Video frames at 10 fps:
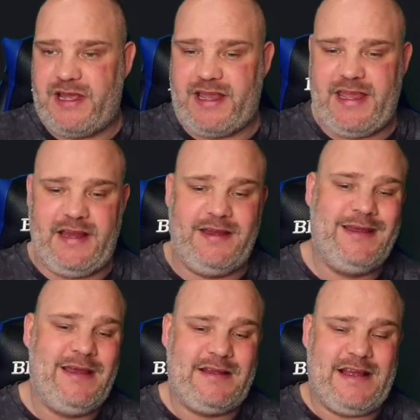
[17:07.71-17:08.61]
Again,
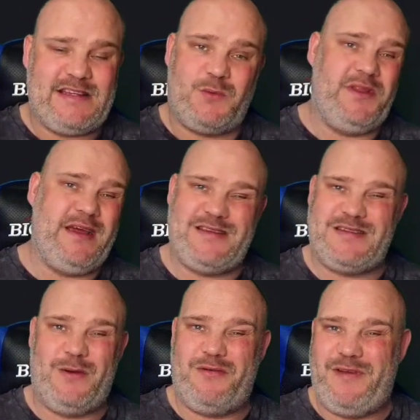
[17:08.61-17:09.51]
that's the one that has
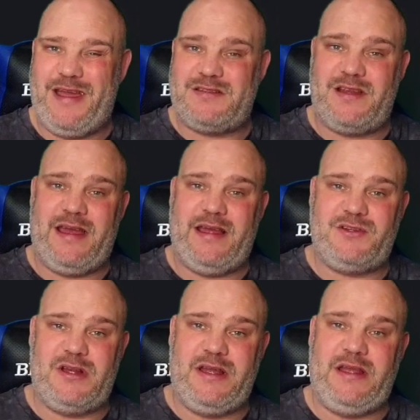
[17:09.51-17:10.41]
no effect and
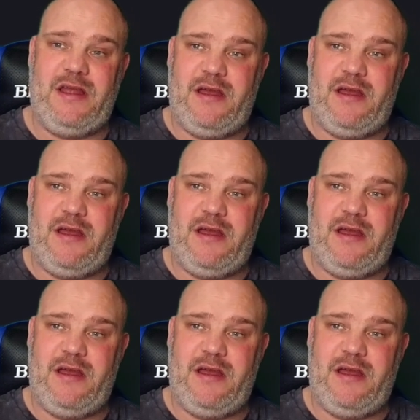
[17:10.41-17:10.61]
actually